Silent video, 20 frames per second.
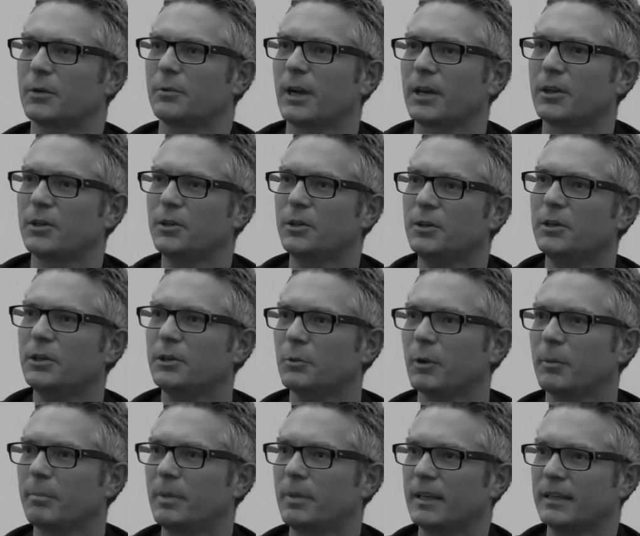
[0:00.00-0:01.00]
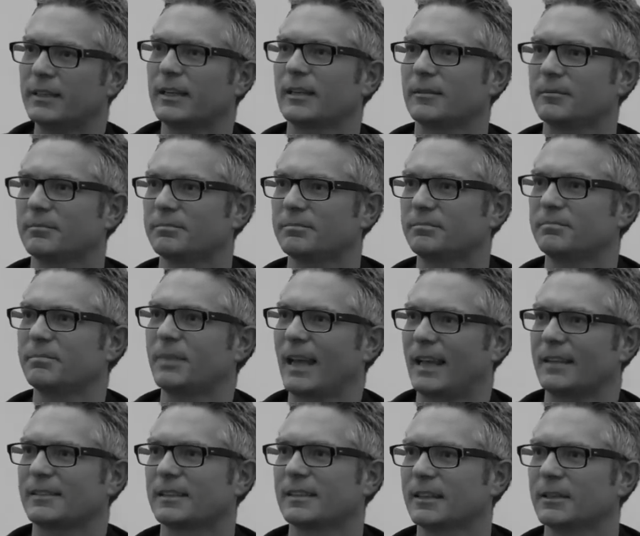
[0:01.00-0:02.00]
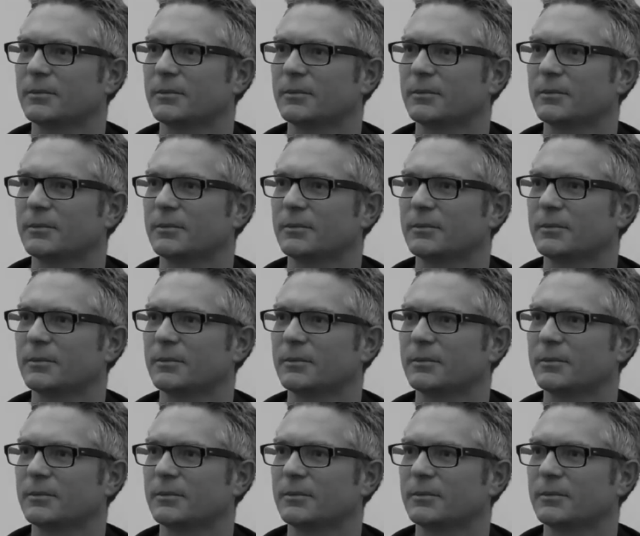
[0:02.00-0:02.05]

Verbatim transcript: raccoon into a picnic basket.